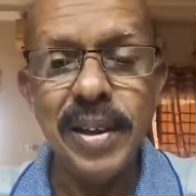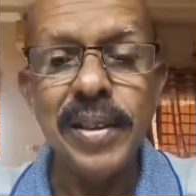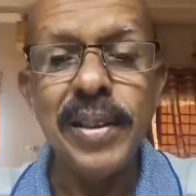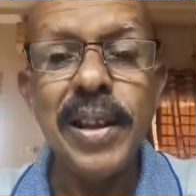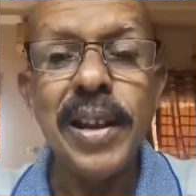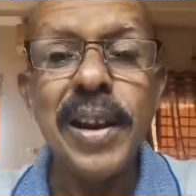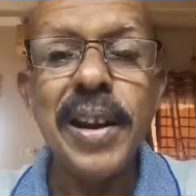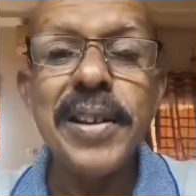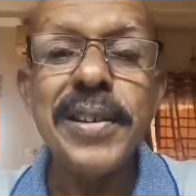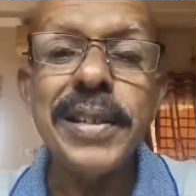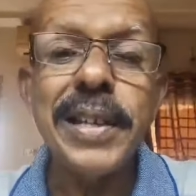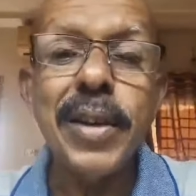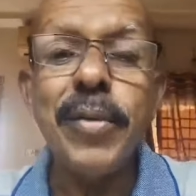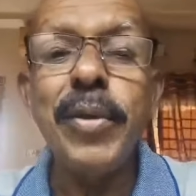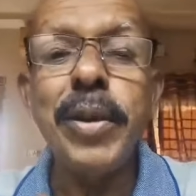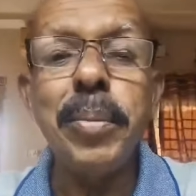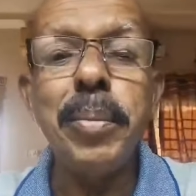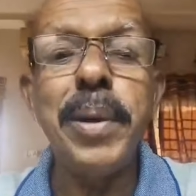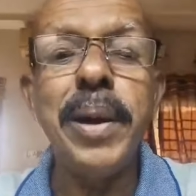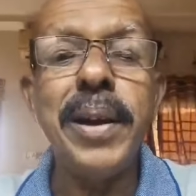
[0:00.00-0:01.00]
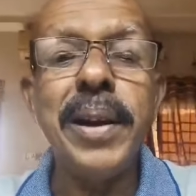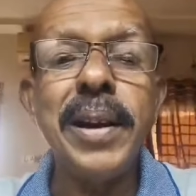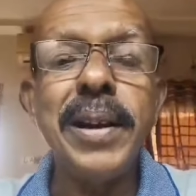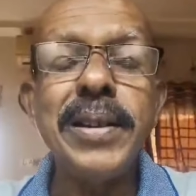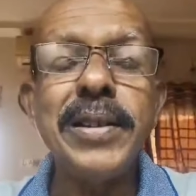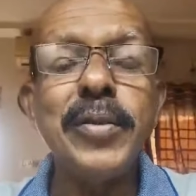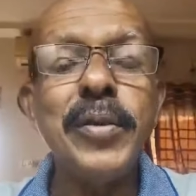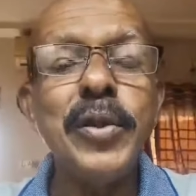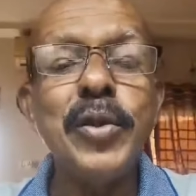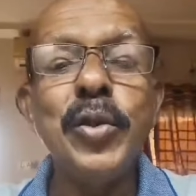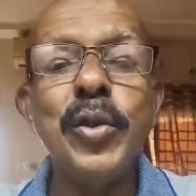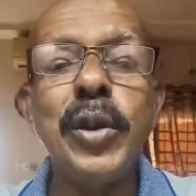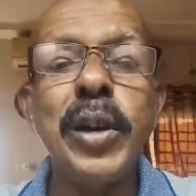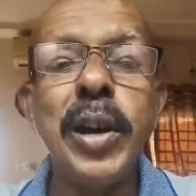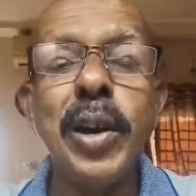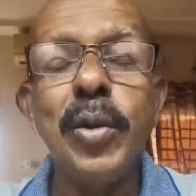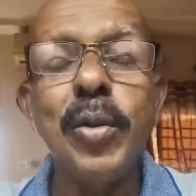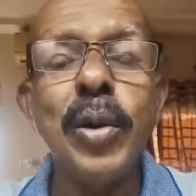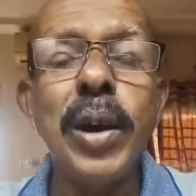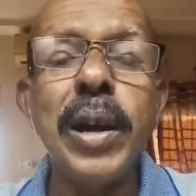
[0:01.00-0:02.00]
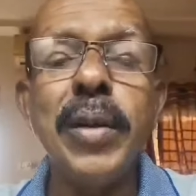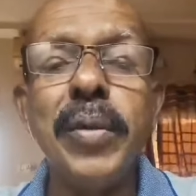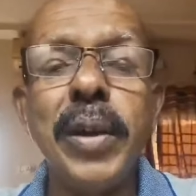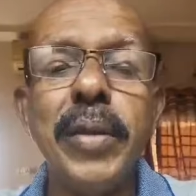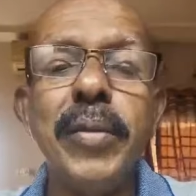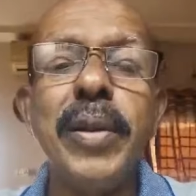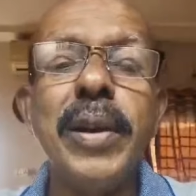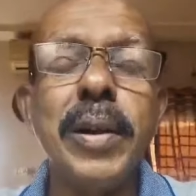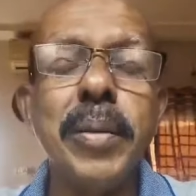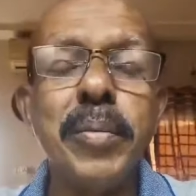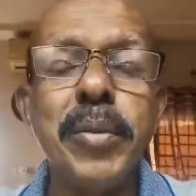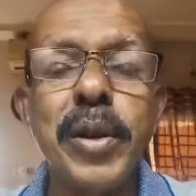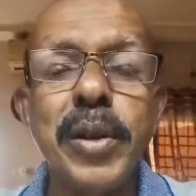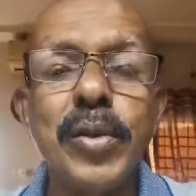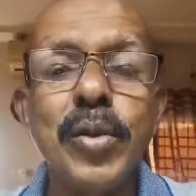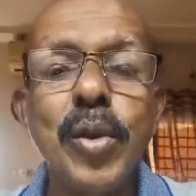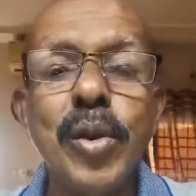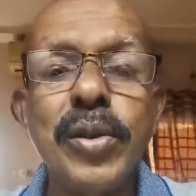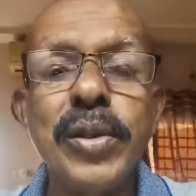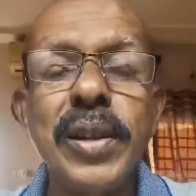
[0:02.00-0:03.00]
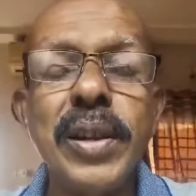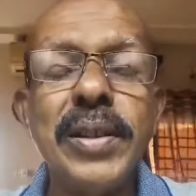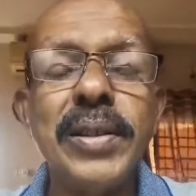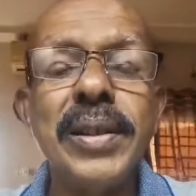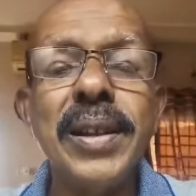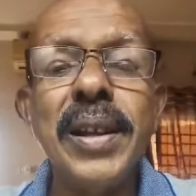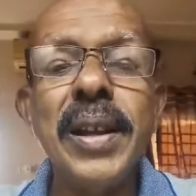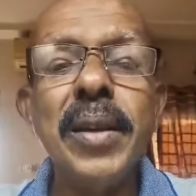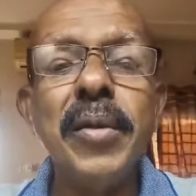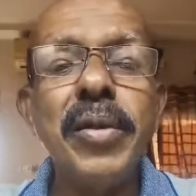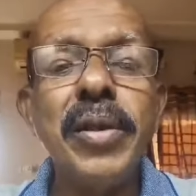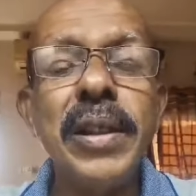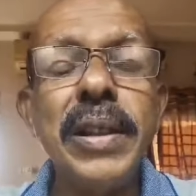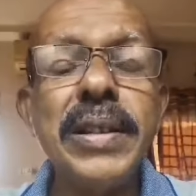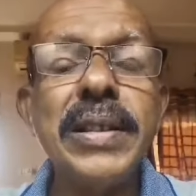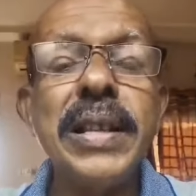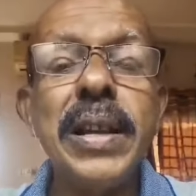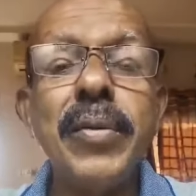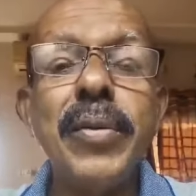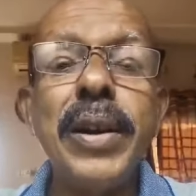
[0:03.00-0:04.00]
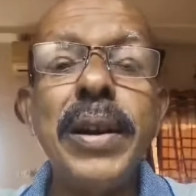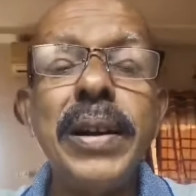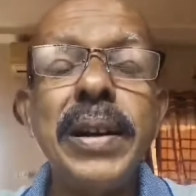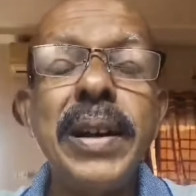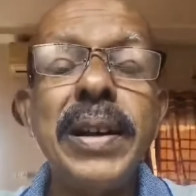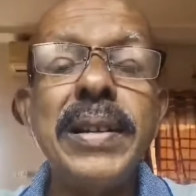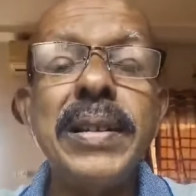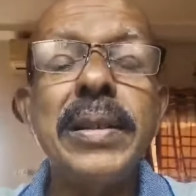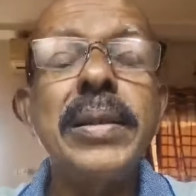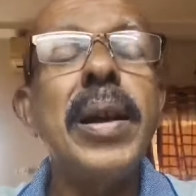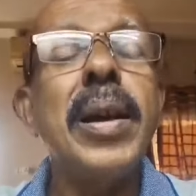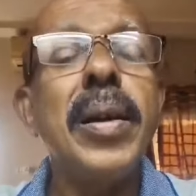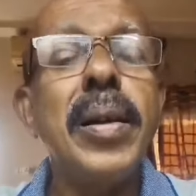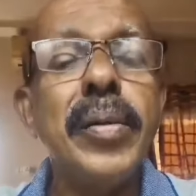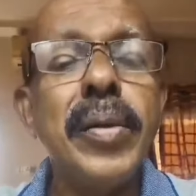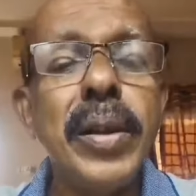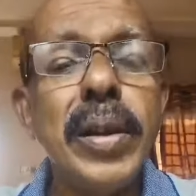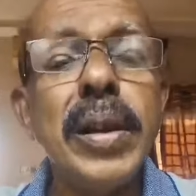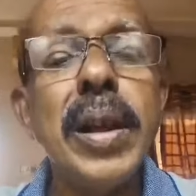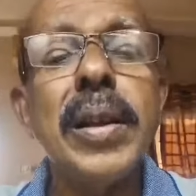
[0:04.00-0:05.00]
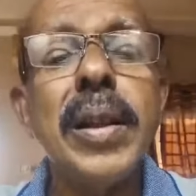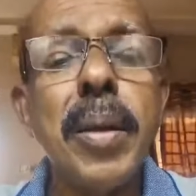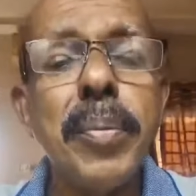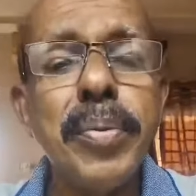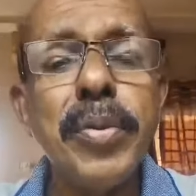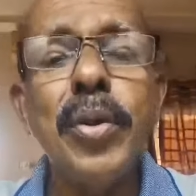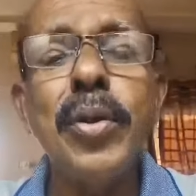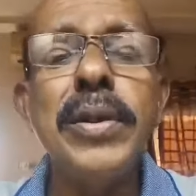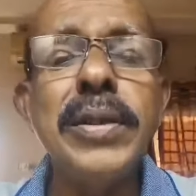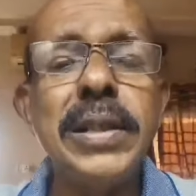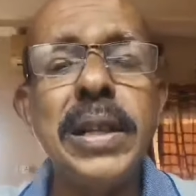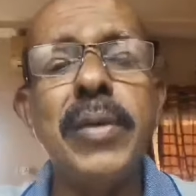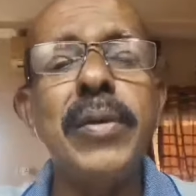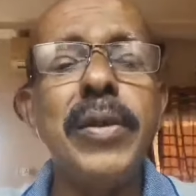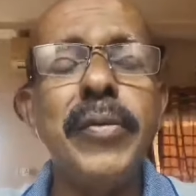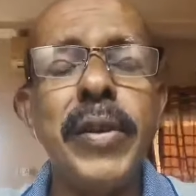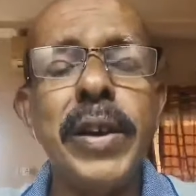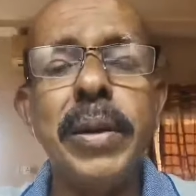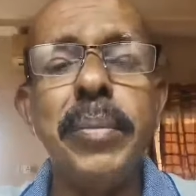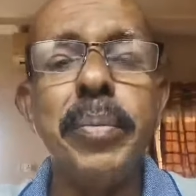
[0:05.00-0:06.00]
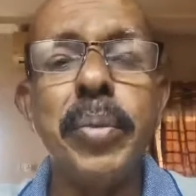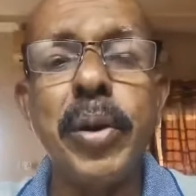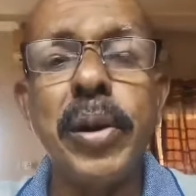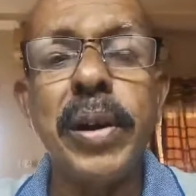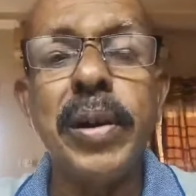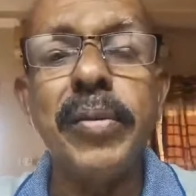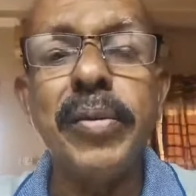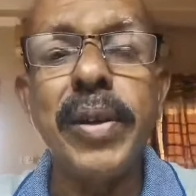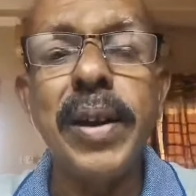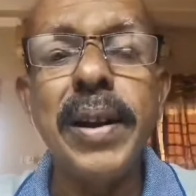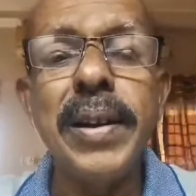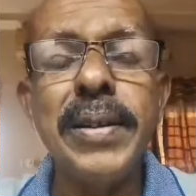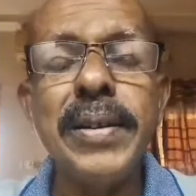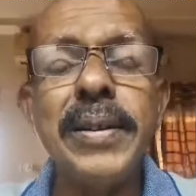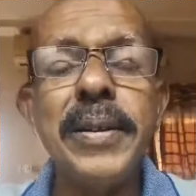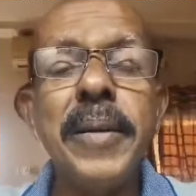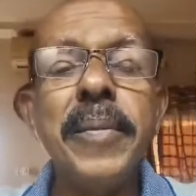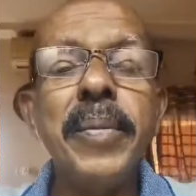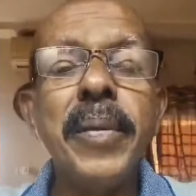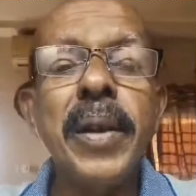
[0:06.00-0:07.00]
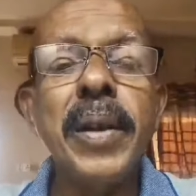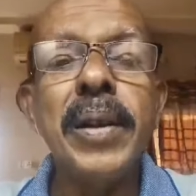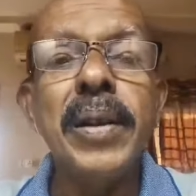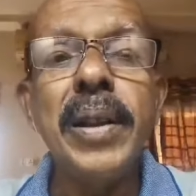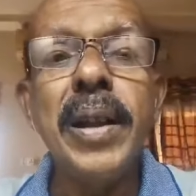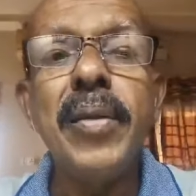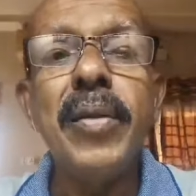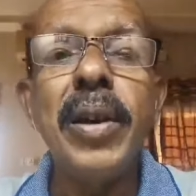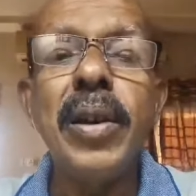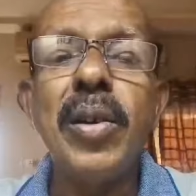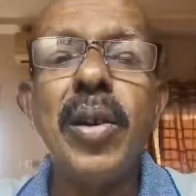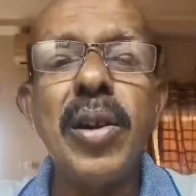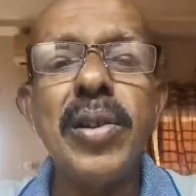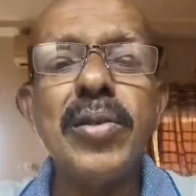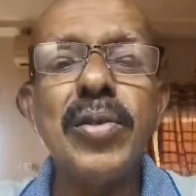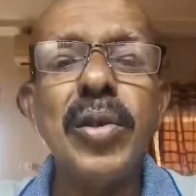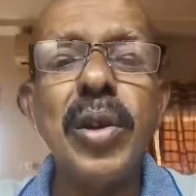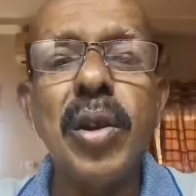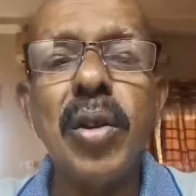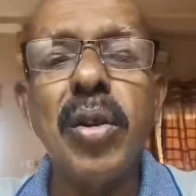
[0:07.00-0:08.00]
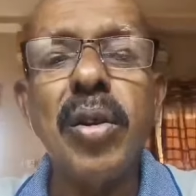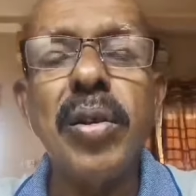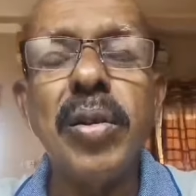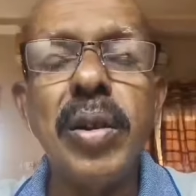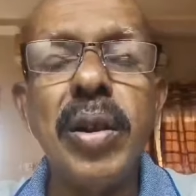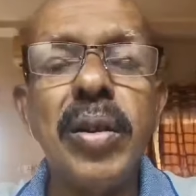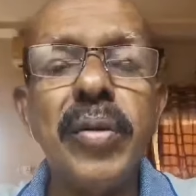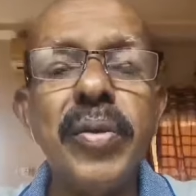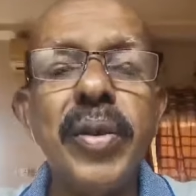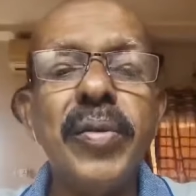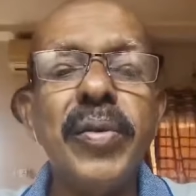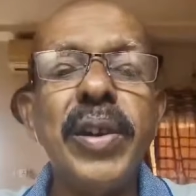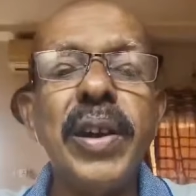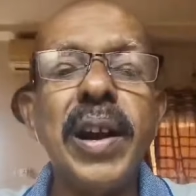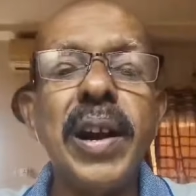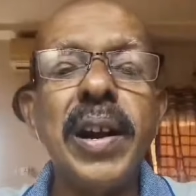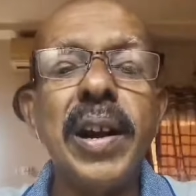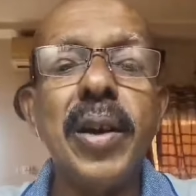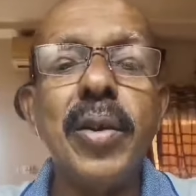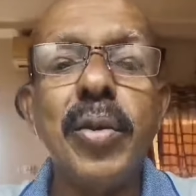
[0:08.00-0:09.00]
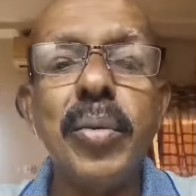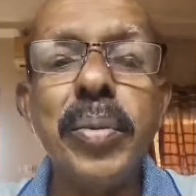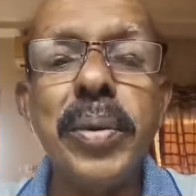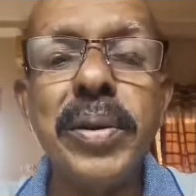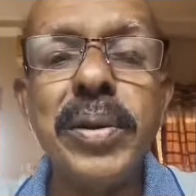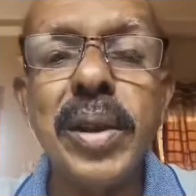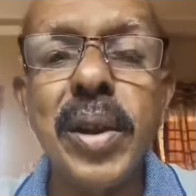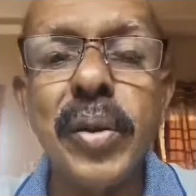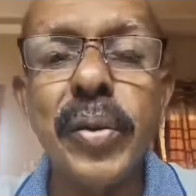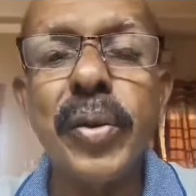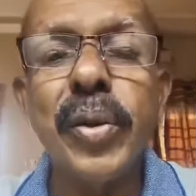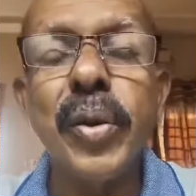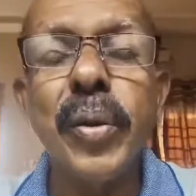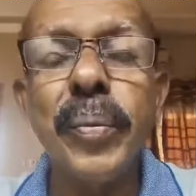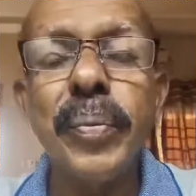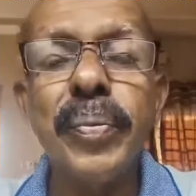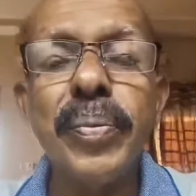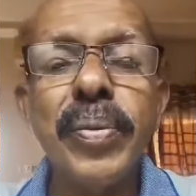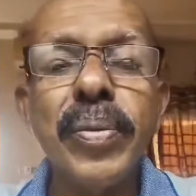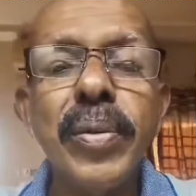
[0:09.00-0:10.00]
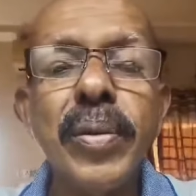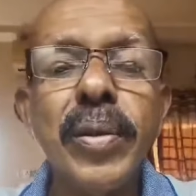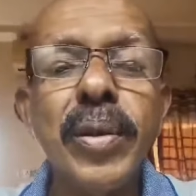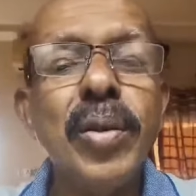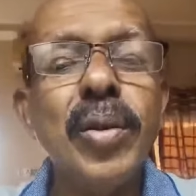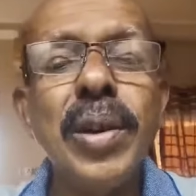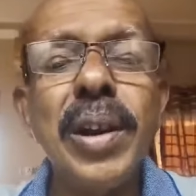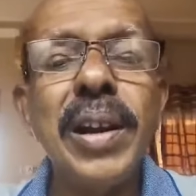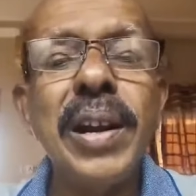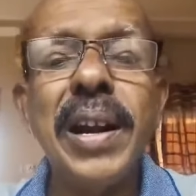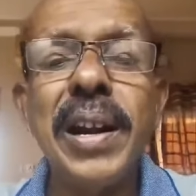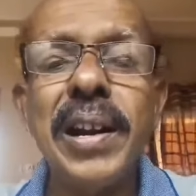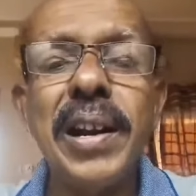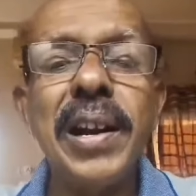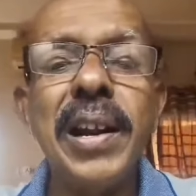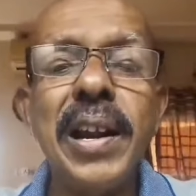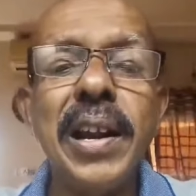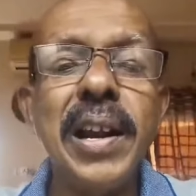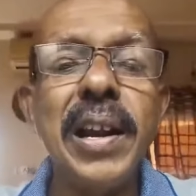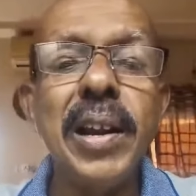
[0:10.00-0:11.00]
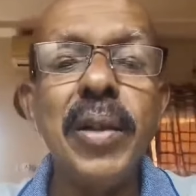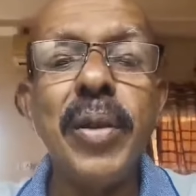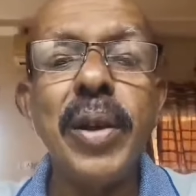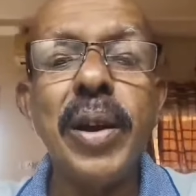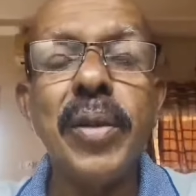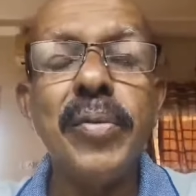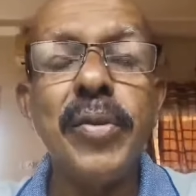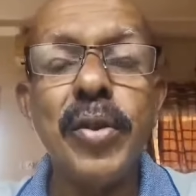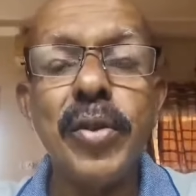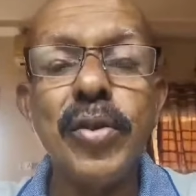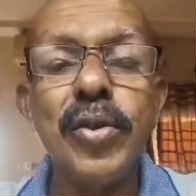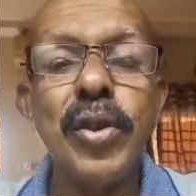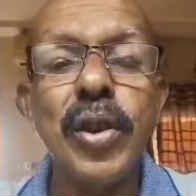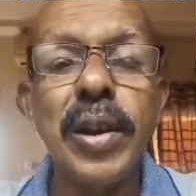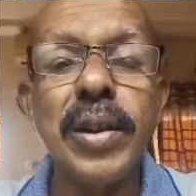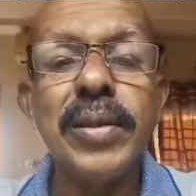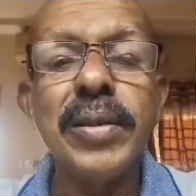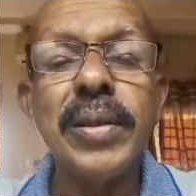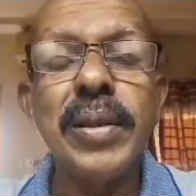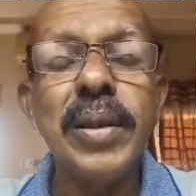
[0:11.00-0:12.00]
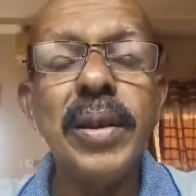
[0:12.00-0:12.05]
There are 7 blood tests which you can do. I have given them resources. The 7 tests. These are the absolute 7 very important friends. They will cost you around 1500 rupees or so. You can get it done anywhere of your choice.